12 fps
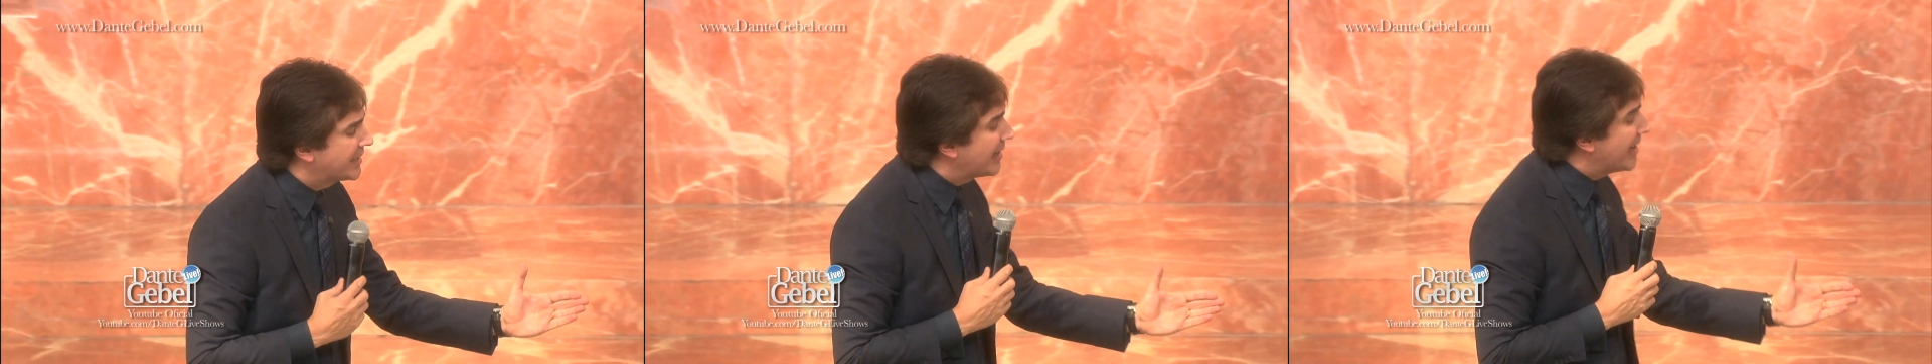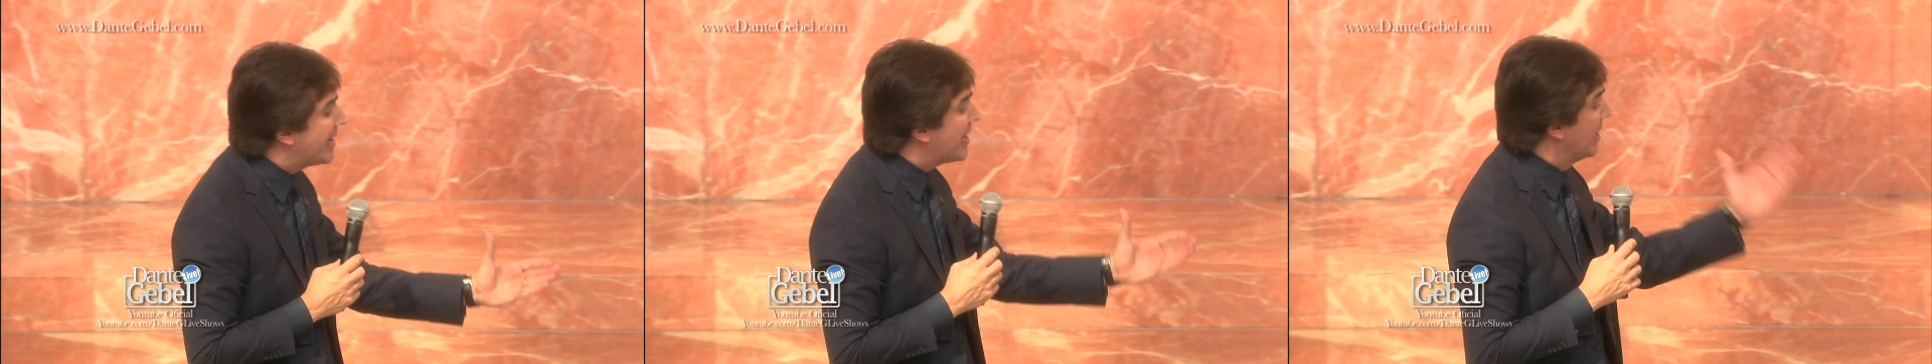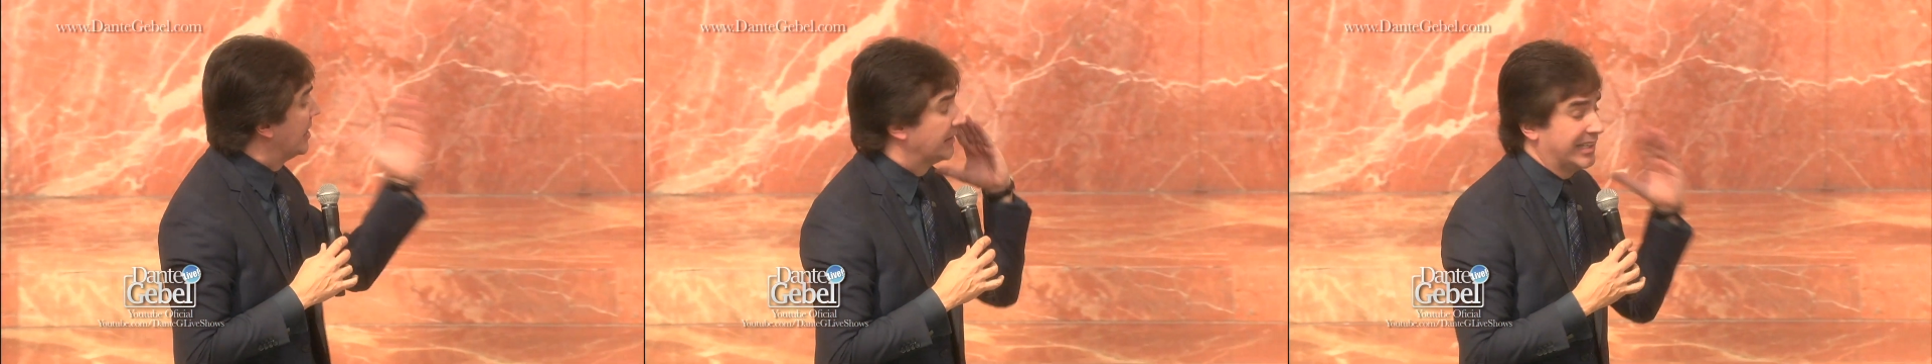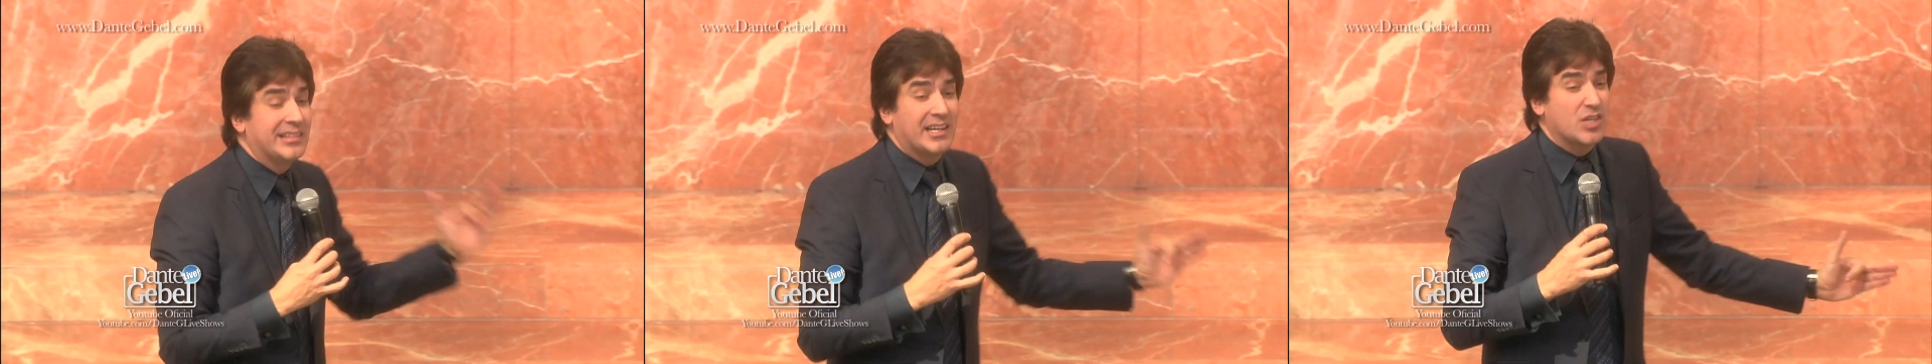if you don't give in
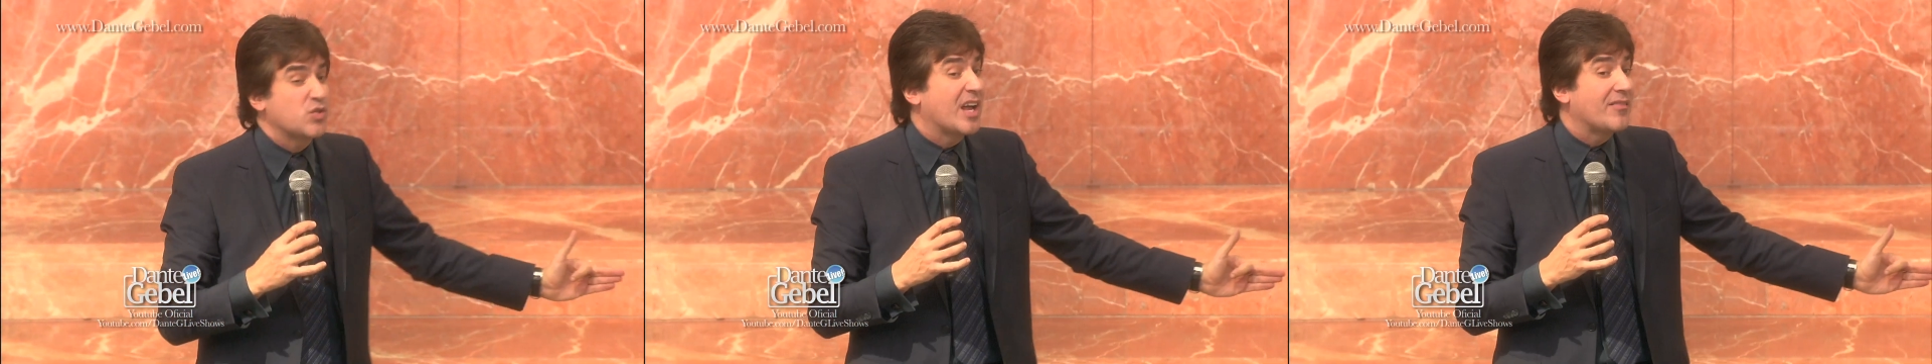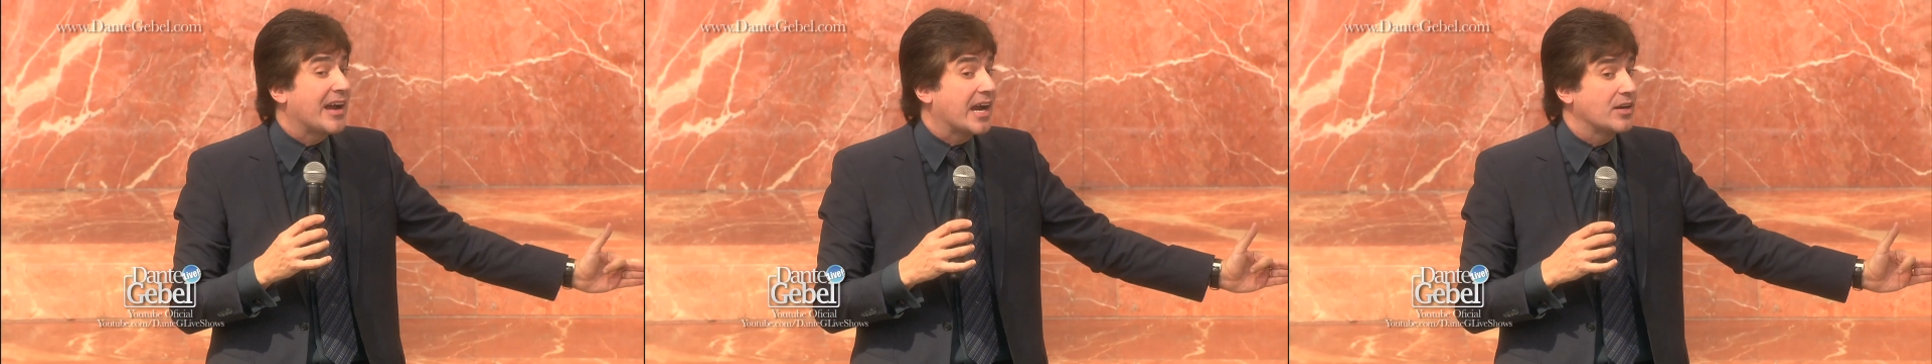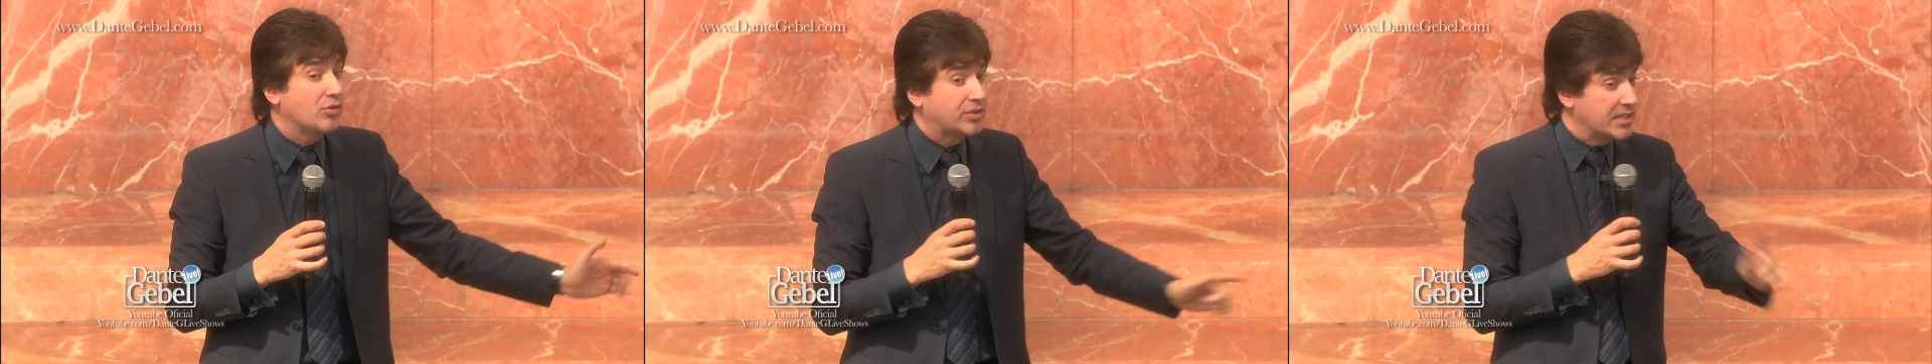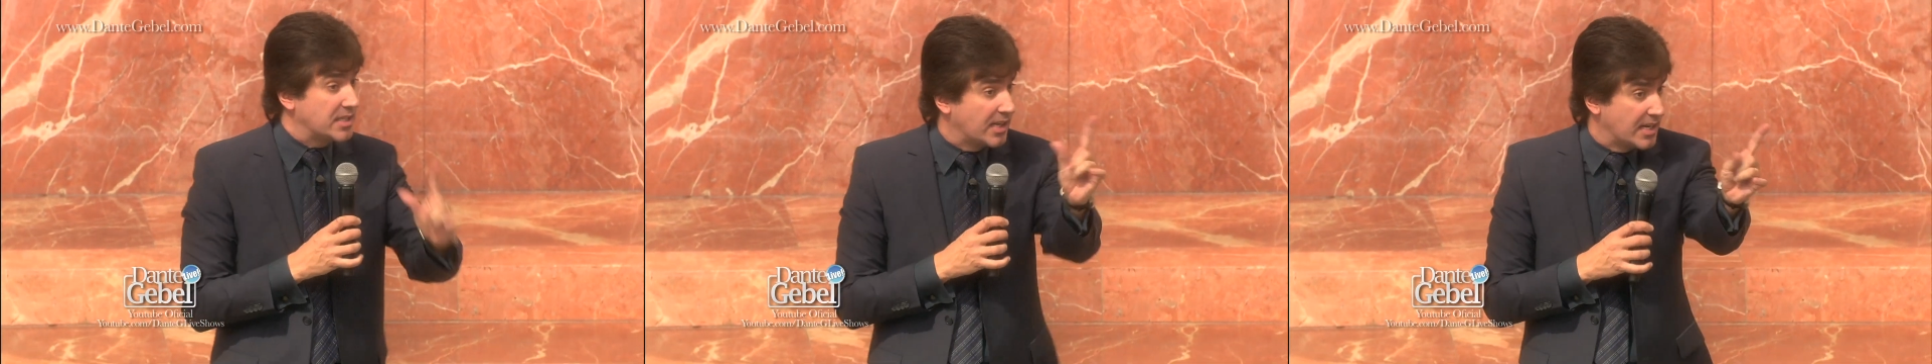your homework, you'll
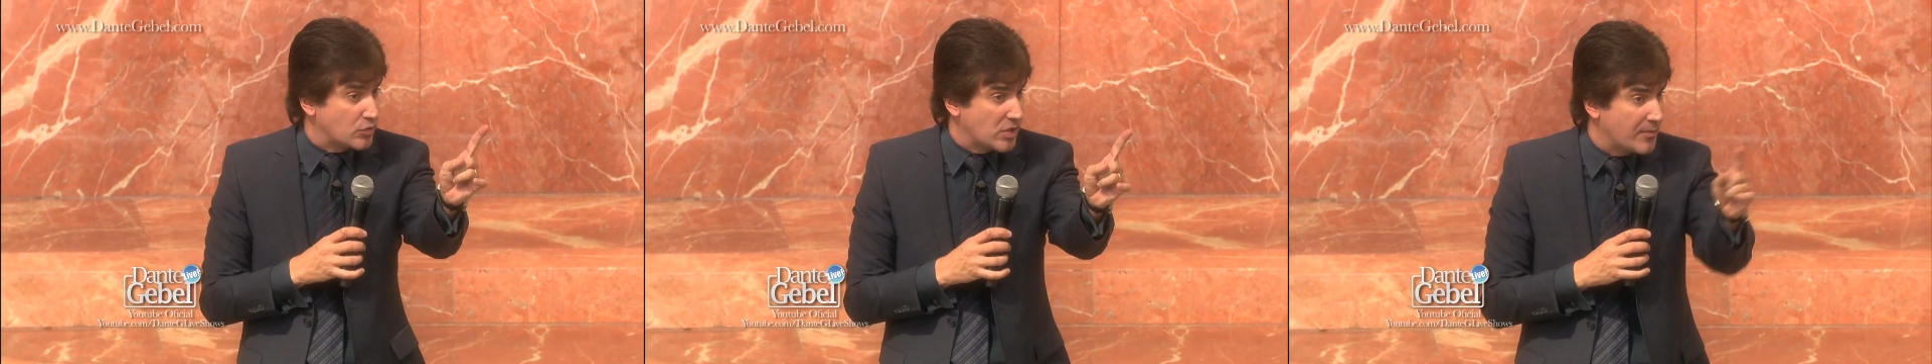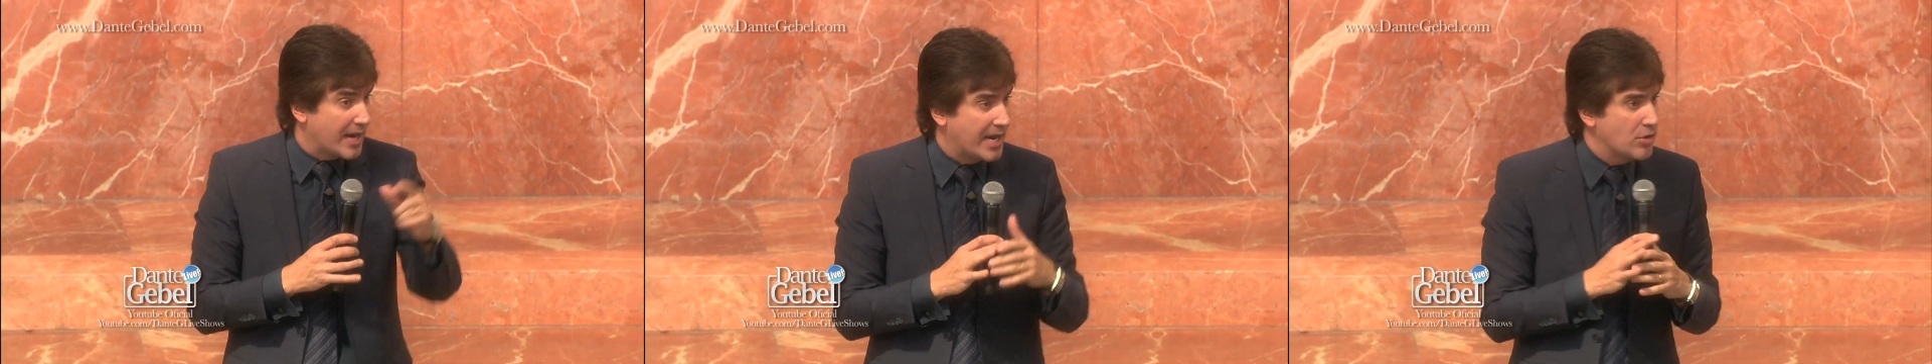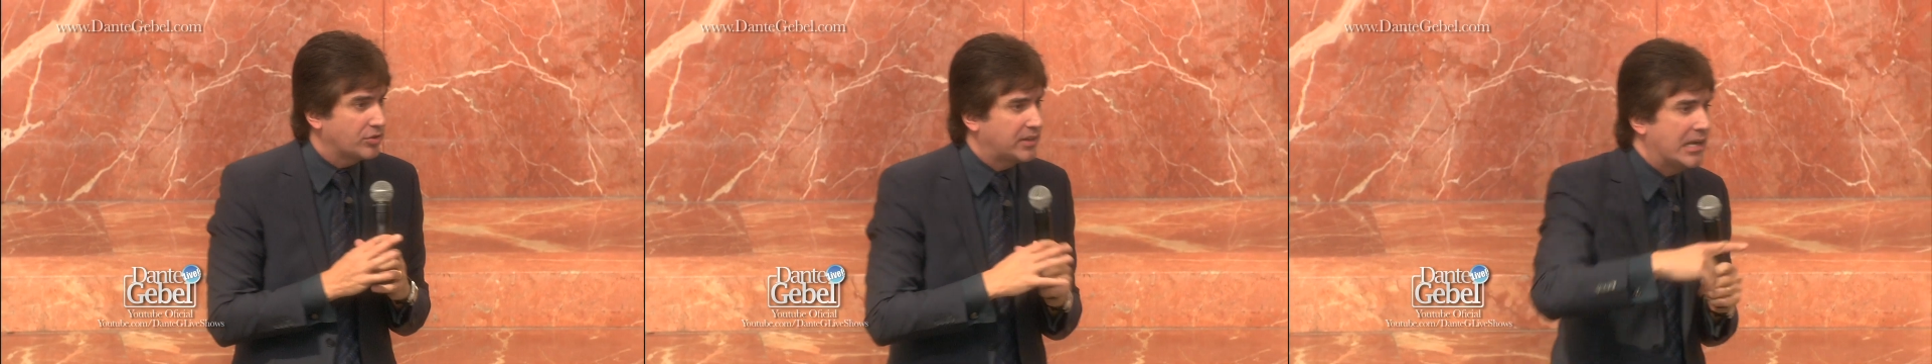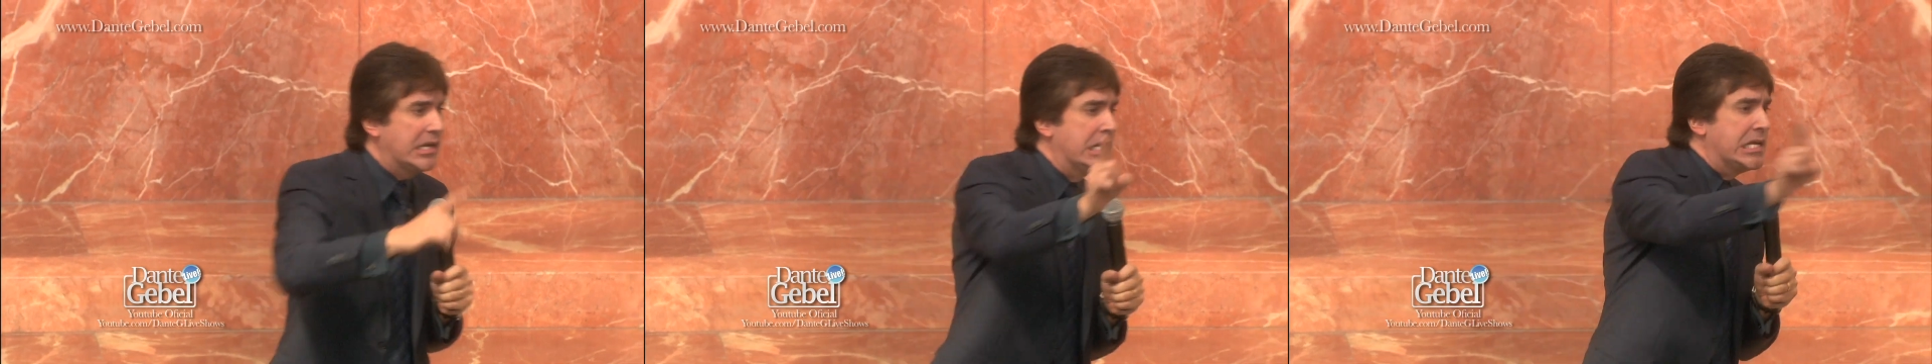have bad grades. And if you
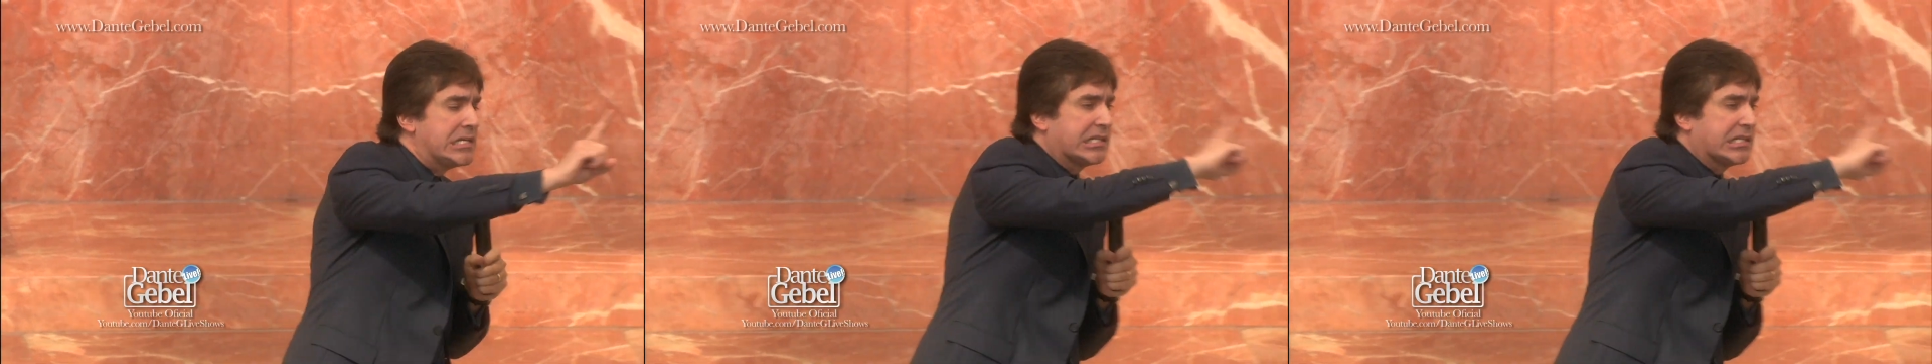have bad